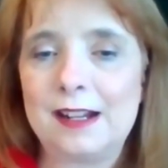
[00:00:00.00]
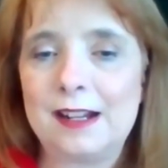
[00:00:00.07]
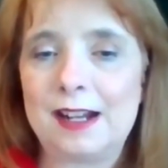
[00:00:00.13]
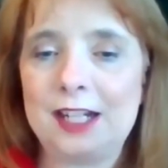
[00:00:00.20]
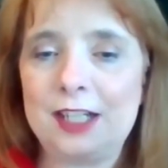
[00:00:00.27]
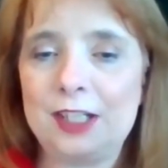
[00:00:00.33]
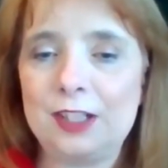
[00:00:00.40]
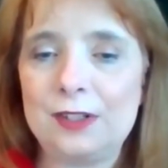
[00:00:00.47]

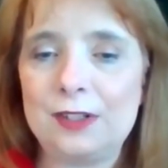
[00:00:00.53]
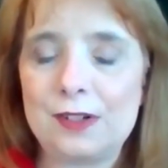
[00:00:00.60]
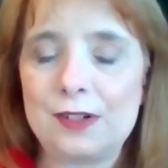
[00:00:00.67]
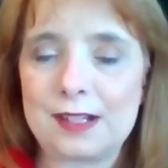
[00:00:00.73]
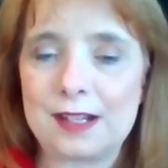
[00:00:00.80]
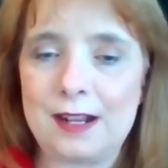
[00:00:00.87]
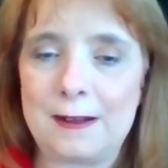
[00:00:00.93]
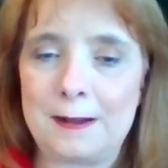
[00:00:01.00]
I
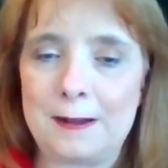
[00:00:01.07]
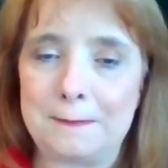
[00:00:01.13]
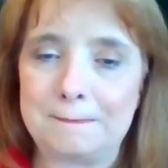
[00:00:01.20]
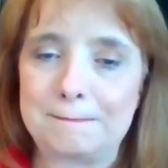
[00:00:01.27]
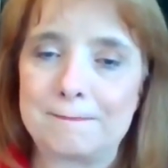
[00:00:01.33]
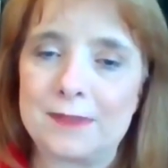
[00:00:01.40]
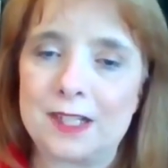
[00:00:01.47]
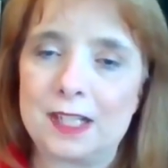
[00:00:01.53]
use
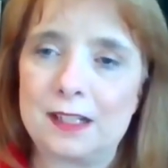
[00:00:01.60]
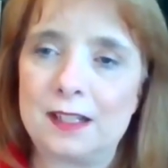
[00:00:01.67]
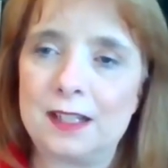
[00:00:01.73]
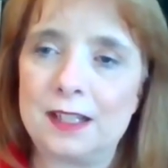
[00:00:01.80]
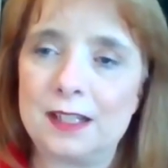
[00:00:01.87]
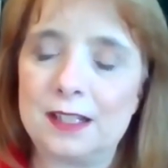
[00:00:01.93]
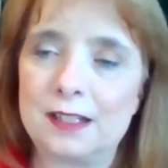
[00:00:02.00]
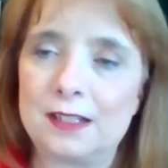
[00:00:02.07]
um,
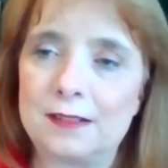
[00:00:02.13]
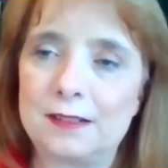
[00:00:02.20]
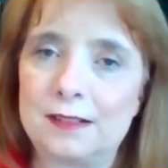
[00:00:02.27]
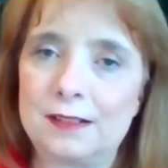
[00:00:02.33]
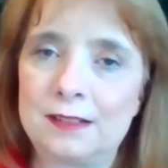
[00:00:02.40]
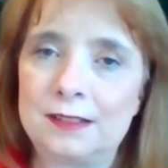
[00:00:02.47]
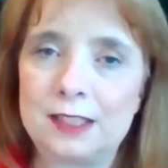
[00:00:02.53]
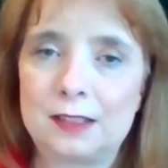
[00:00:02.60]
the
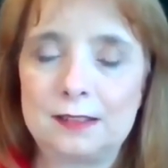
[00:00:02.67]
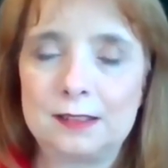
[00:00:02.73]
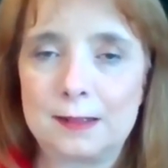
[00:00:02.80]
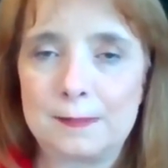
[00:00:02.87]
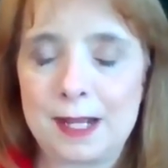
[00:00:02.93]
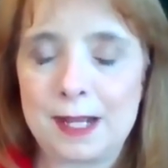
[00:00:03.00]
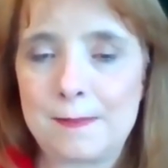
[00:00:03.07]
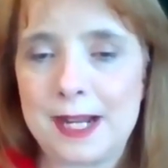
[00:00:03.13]
little
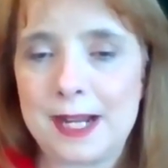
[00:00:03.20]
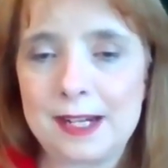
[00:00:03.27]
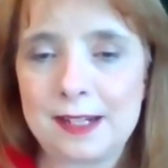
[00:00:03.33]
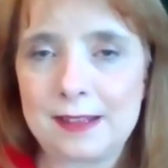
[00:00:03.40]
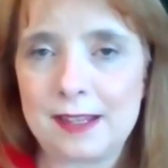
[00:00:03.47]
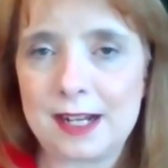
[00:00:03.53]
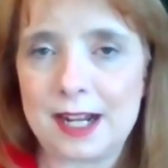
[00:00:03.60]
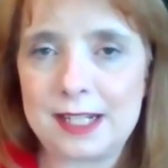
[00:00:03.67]
lapel mic
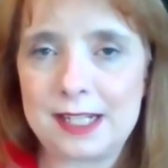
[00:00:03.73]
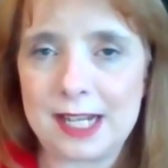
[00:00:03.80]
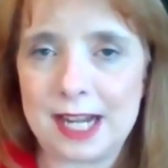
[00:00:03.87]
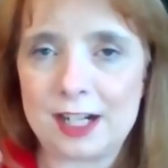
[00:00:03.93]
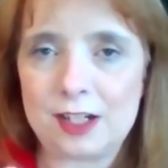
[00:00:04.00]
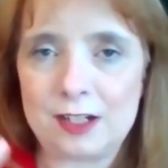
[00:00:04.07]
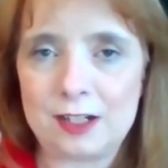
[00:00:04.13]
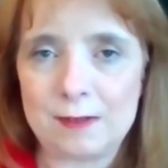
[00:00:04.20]
that I
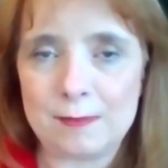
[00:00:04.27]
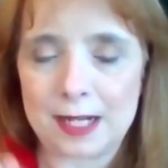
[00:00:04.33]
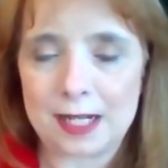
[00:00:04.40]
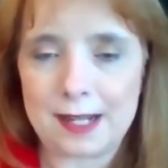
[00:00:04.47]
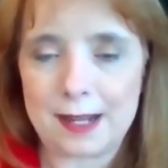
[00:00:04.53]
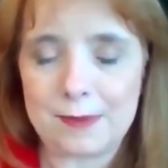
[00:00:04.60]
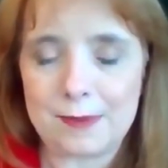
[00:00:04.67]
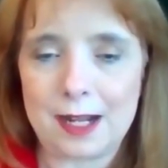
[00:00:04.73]
attach to my
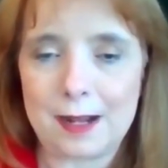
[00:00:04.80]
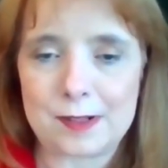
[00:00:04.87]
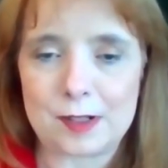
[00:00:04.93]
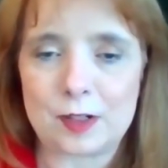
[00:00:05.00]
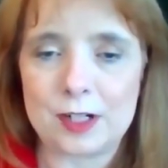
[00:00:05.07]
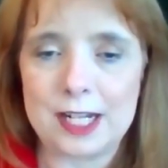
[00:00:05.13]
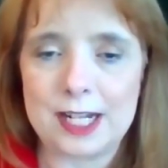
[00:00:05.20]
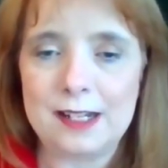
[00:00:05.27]
laptop
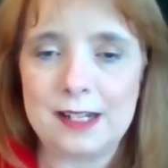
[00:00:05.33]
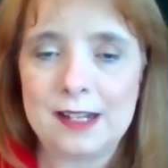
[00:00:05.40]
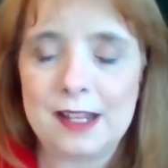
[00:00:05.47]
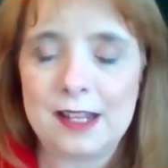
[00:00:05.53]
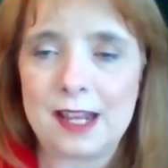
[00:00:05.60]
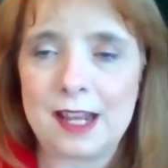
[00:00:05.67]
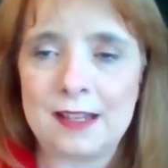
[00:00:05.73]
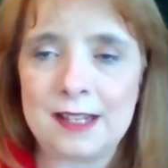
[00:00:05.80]
screen,
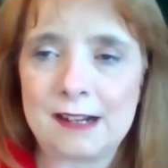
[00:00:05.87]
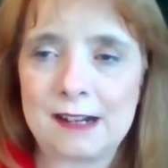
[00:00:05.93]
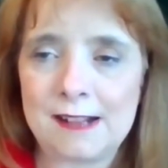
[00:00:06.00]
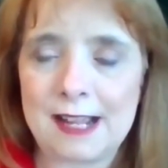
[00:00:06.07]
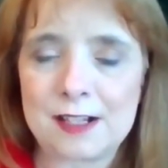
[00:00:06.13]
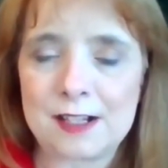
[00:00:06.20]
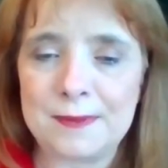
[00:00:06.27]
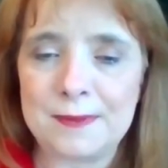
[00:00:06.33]
and that
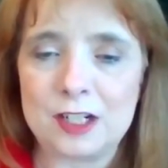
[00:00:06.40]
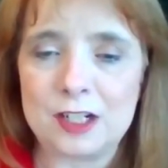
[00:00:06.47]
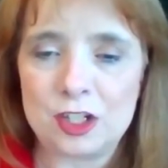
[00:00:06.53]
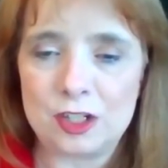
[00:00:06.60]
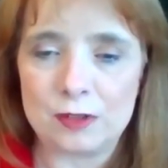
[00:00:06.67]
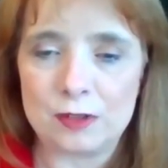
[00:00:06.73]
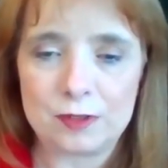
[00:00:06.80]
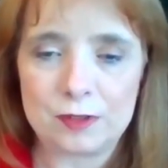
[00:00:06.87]
allows me to
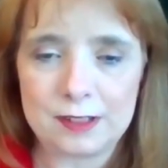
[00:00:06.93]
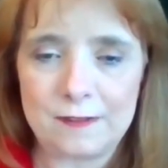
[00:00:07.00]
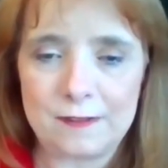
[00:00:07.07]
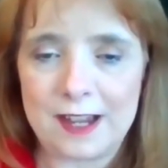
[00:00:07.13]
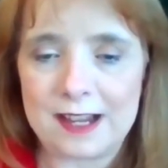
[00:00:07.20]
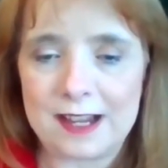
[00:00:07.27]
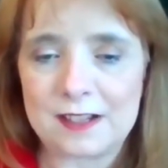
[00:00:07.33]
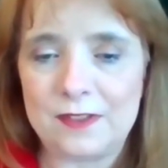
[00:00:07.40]
shoot really
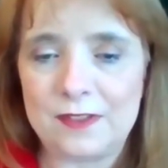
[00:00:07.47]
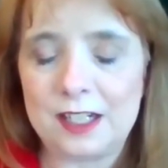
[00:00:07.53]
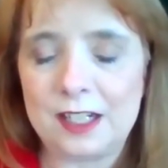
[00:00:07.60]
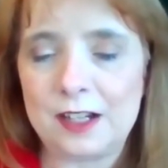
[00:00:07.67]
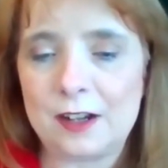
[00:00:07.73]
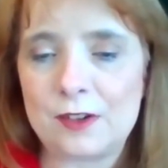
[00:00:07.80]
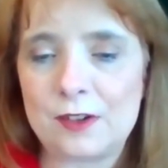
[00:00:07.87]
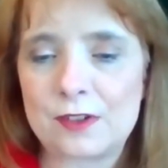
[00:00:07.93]
fast
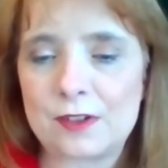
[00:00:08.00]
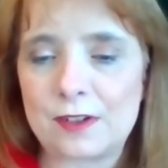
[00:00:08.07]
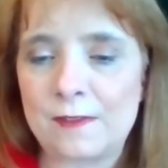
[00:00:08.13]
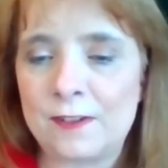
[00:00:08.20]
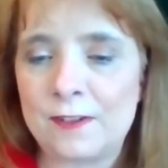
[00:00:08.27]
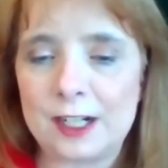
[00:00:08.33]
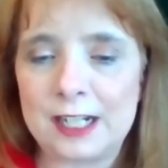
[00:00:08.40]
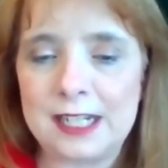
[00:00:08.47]
videos,
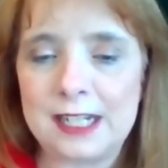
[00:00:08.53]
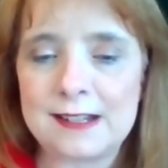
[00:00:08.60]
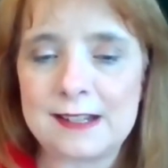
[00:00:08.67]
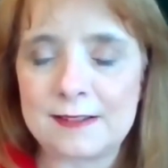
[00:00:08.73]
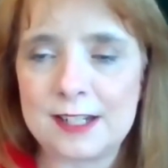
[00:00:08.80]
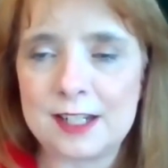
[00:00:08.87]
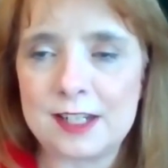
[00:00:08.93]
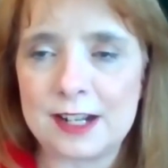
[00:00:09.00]
very
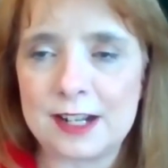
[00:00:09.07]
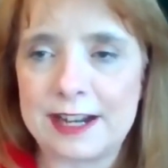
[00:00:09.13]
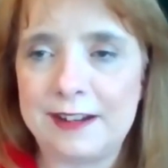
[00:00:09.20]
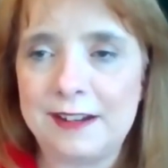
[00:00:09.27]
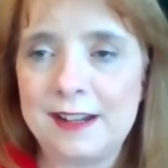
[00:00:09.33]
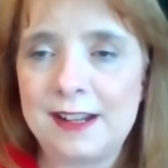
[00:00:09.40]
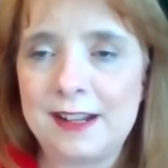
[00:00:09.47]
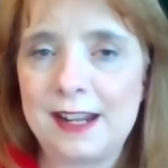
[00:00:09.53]
easily
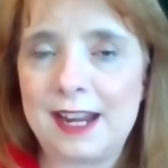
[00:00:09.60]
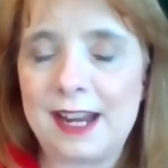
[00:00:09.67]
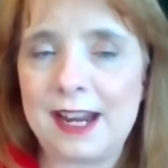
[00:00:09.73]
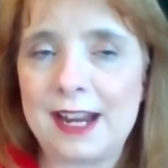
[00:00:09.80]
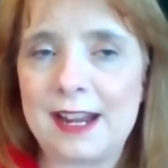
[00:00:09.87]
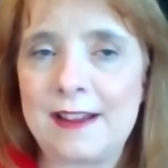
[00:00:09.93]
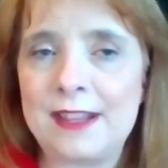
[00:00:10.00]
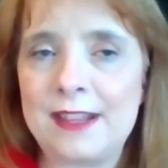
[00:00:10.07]
done
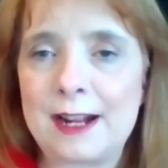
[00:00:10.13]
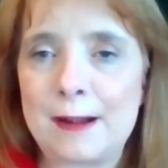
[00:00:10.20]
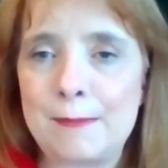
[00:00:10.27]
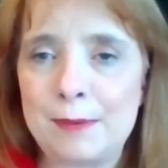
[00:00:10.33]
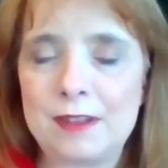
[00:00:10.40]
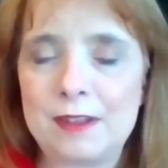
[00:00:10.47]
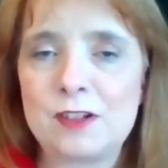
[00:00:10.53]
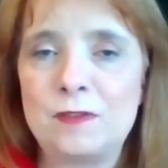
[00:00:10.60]
and then I
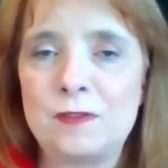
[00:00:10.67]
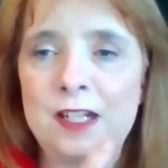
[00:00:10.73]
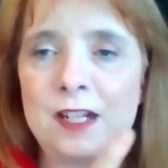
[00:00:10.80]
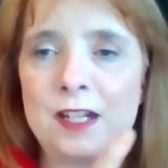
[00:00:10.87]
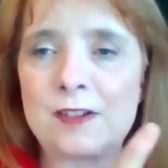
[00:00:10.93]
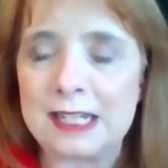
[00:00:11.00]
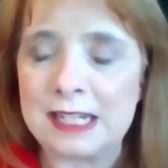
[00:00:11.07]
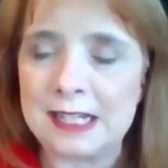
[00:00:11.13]
put those
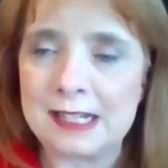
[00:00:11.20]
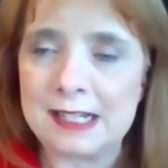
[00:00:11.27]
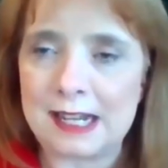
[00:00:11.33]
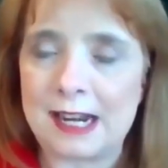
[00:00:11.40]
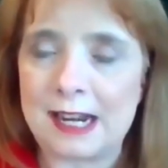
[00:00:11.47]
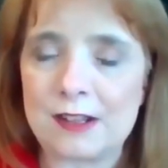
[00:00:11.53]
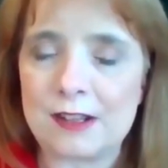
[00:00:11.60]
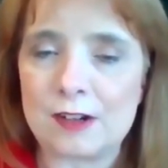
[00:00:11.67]
videos
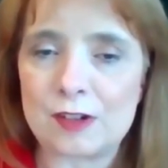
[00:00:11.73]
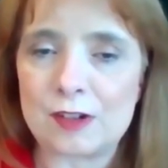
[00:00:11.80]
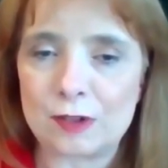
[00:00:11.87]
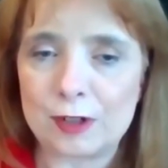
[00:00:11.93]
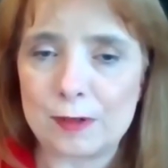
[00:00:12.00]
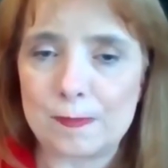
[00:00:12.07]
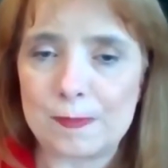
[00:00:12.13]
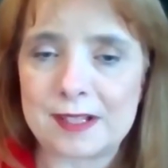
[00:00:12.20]
inside of those
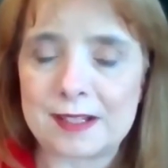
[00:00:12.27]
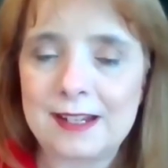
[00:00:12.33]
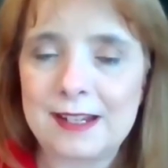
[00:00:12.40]
groups